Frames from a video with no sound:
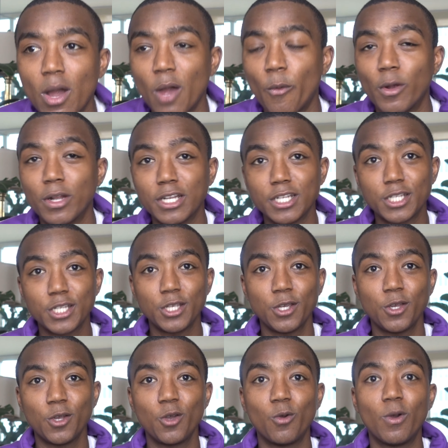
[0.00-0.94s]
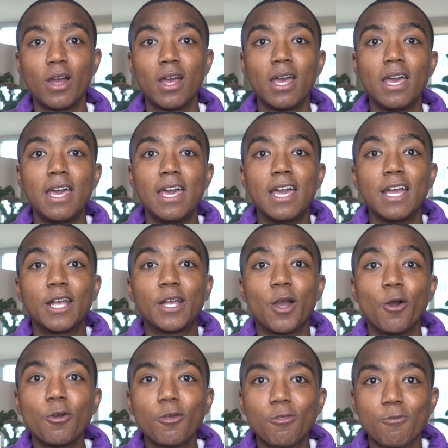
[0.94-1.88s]
I wanted to
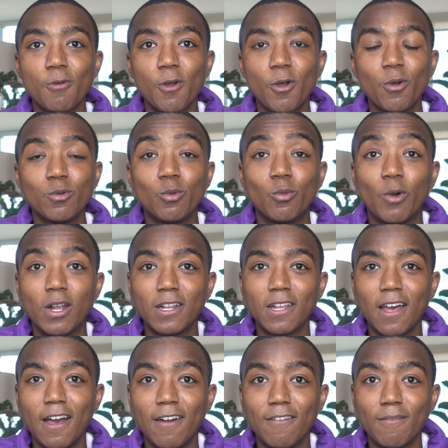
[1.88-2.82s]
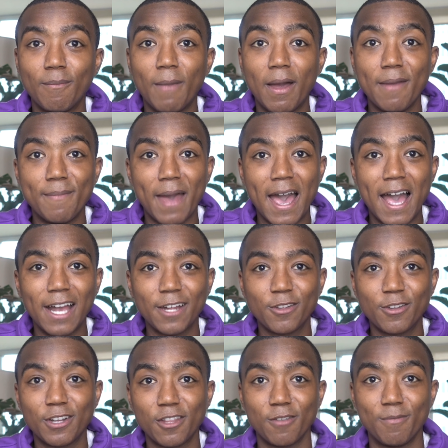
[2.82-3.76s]
go through one of my
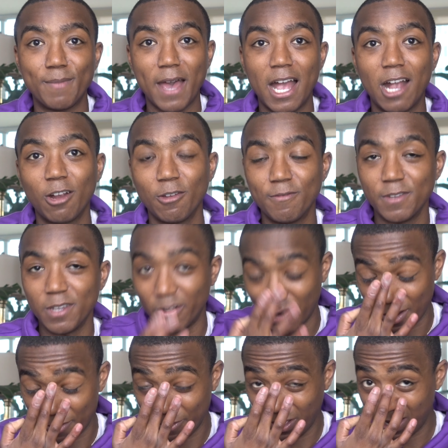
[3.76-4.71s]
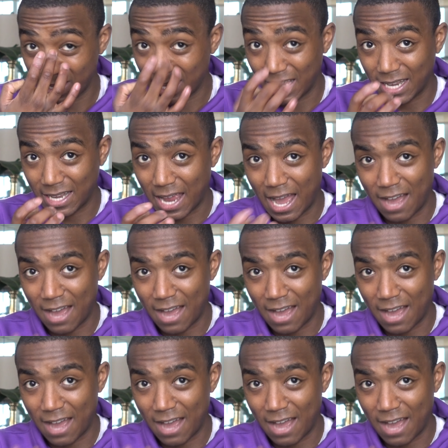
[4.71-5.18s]
bags, another bag review. I realize I